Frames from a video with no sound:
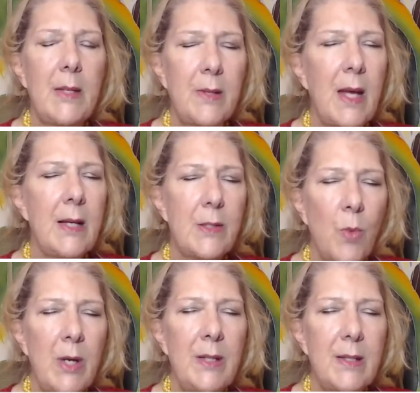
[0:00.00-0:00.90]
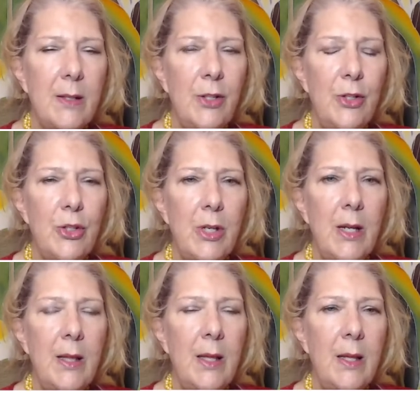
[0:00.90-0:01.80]
So that's one
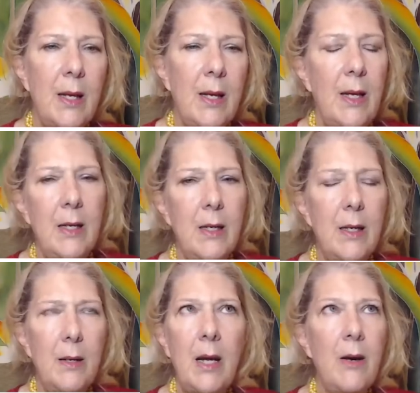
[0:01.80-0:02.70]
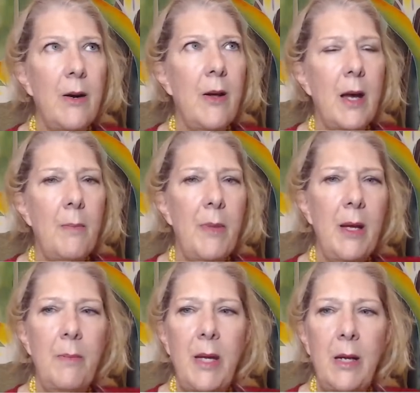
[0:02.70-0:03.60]
solution, and I don't know how
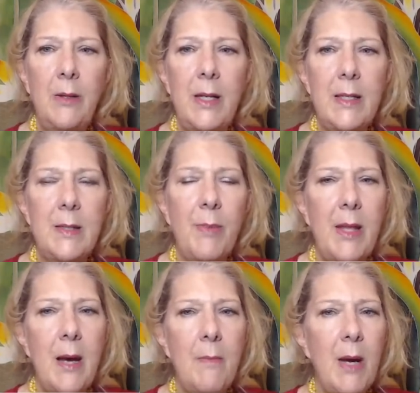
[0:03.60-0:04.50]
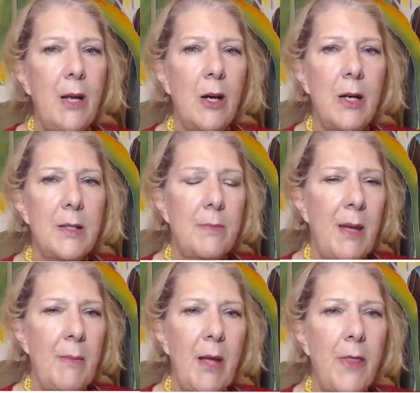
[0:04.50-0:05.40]
big a beagle is, but that might cost
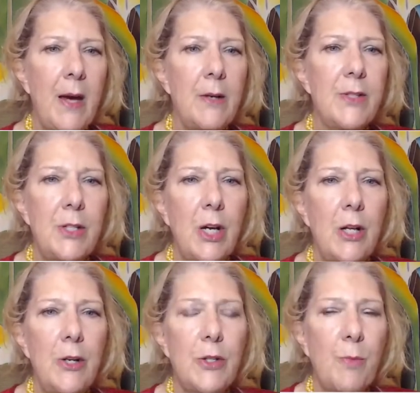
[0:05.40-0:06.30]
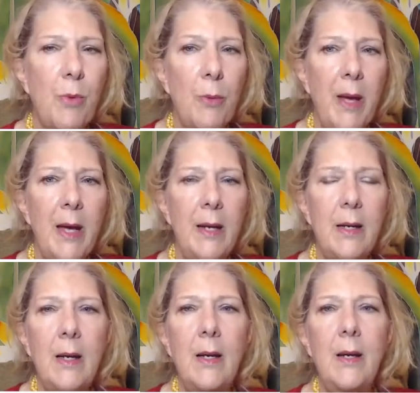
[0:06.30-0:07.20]
maybe $1,000 per
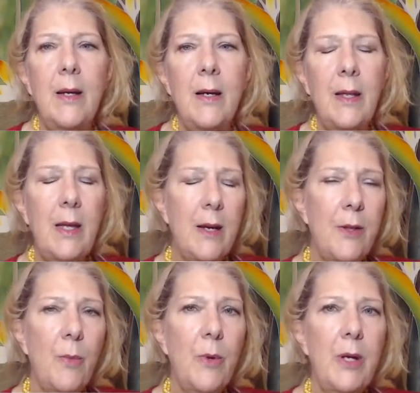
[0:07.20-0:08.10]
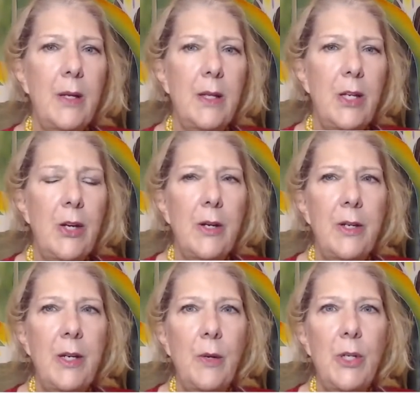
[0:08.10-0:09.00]
pet. The other one that you
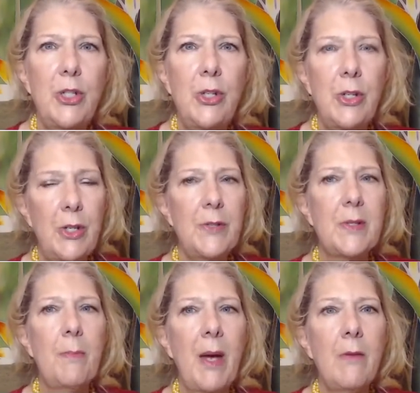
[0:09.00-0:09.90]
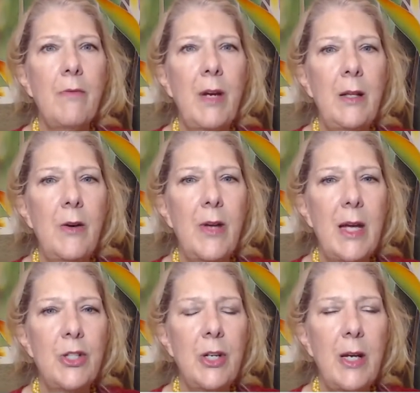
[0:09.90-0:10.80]
can do is you can use a pet
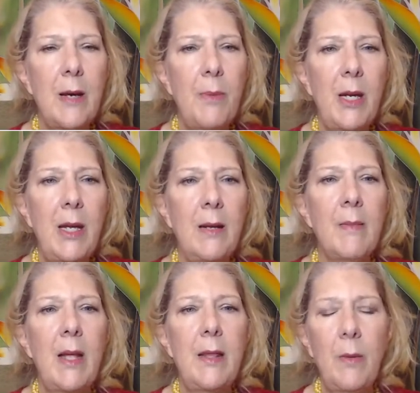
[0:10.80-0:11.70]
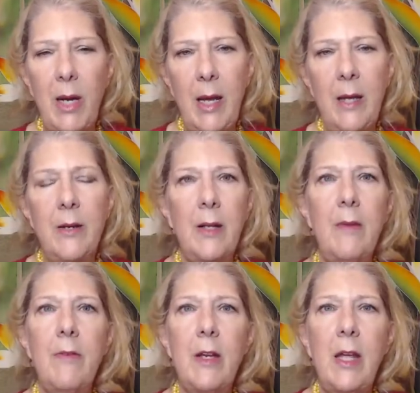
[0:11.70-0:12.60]
relocation company that would handle
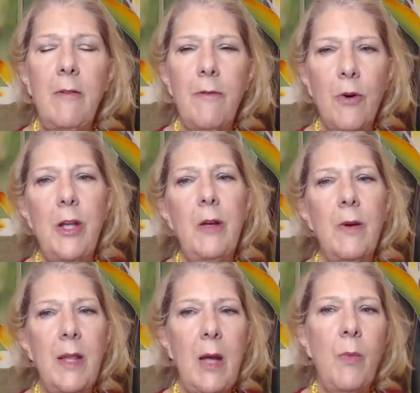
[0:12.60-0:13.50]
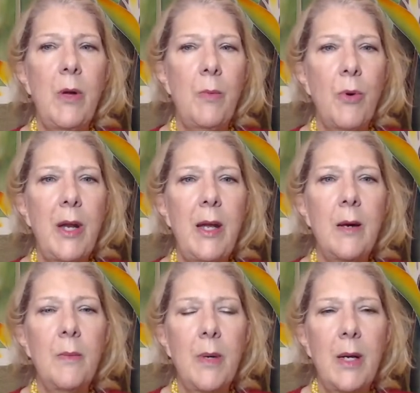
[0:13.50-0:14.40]
everything for you, and they would bring
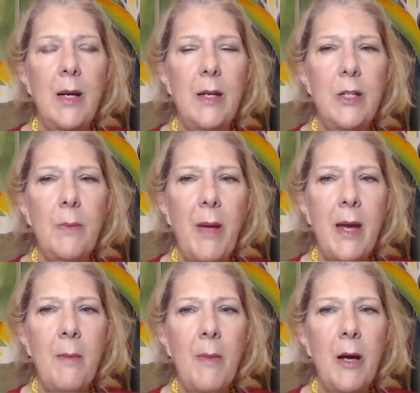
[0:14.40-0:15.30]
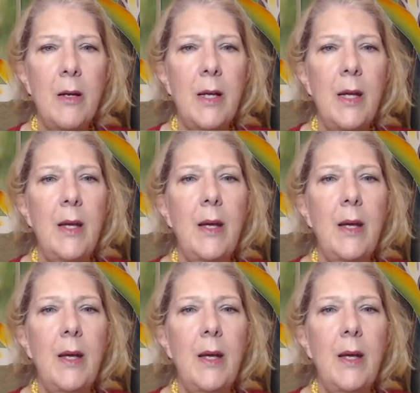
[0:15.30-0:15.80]
them to Panama.